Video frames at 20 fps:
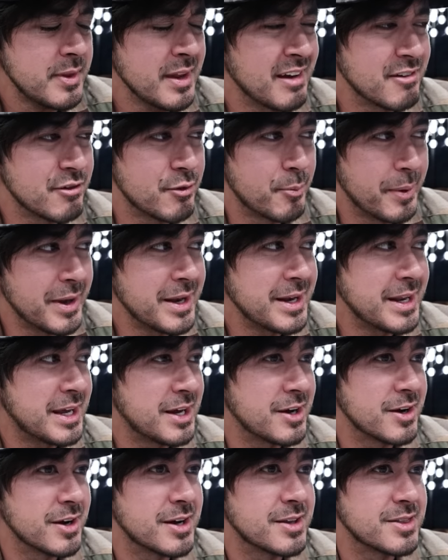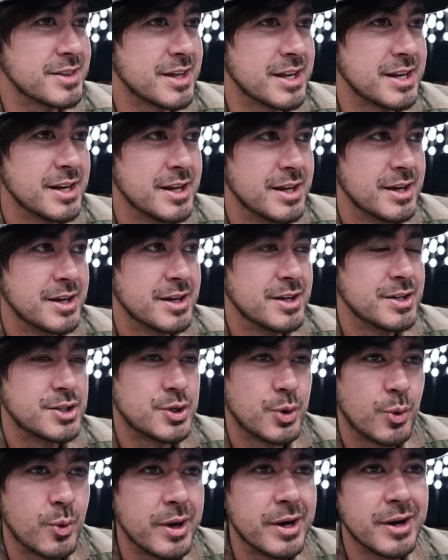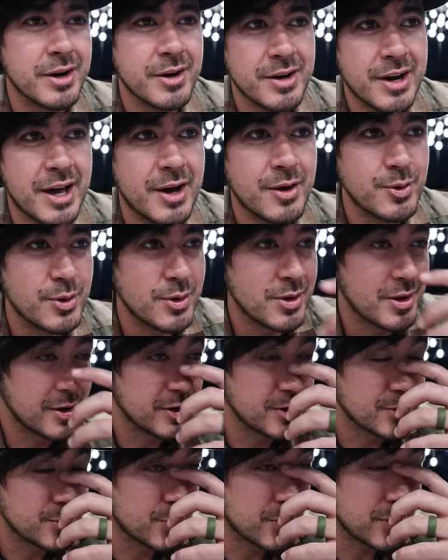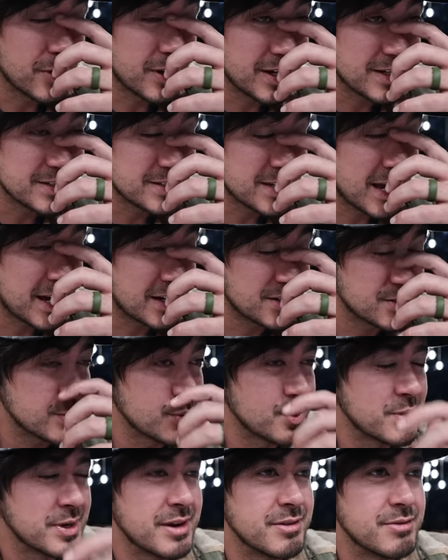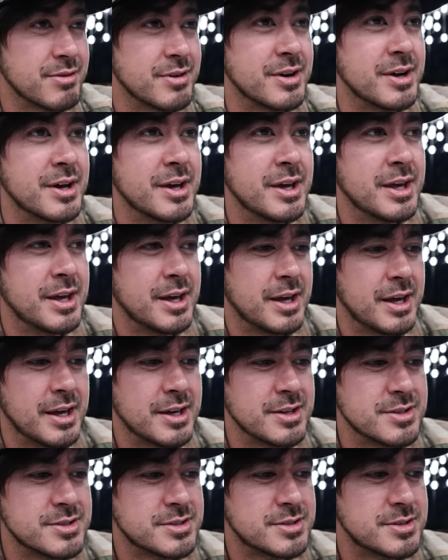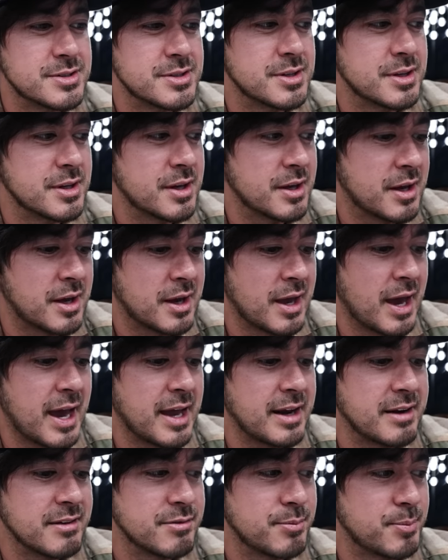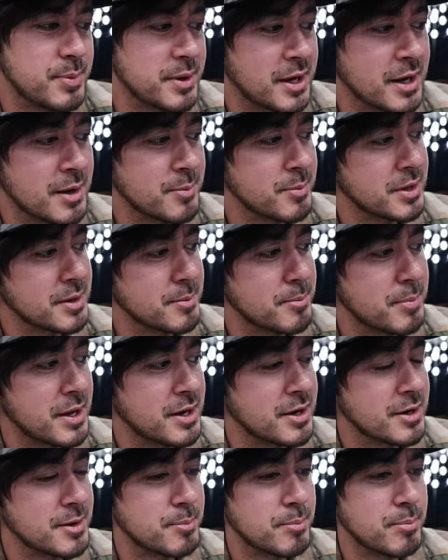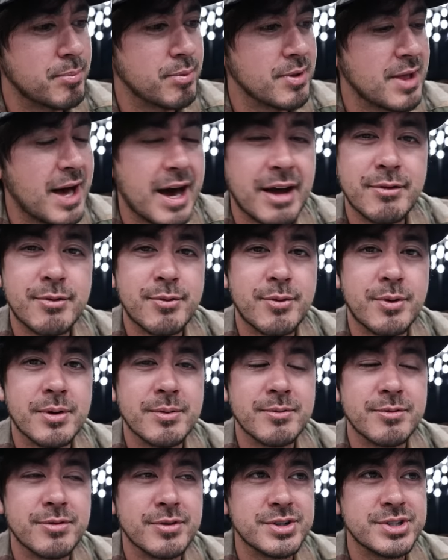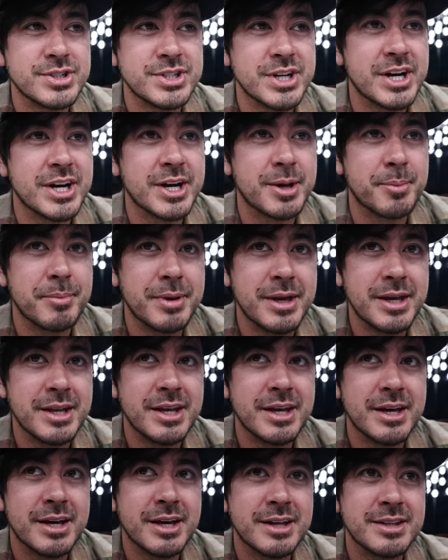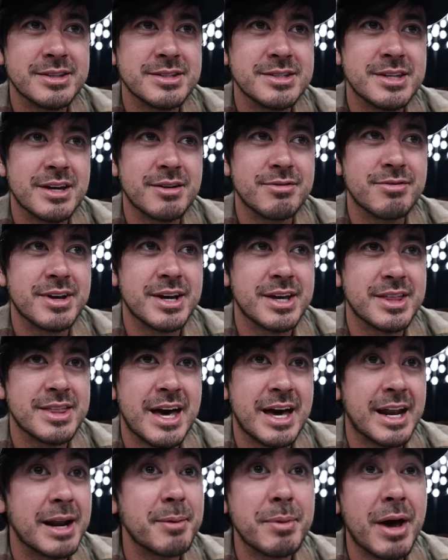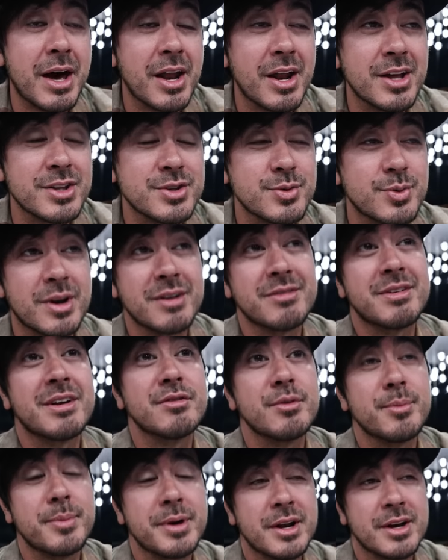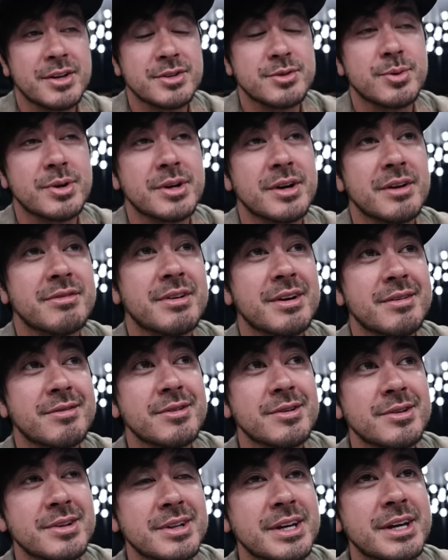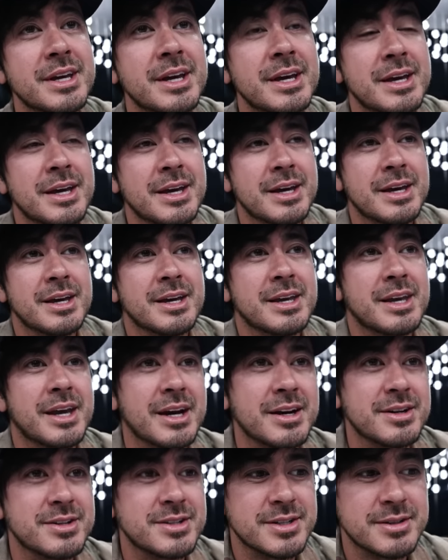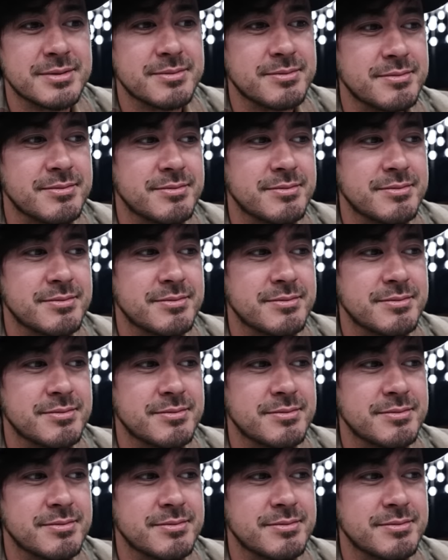I've been hearing that Twitter, not no longer Twitter, I guess X or whatever, is kind of becoming a better platform for sharing media and stuff like that. I'm not on Twitter. I've never been on Twitter. I've never really cared to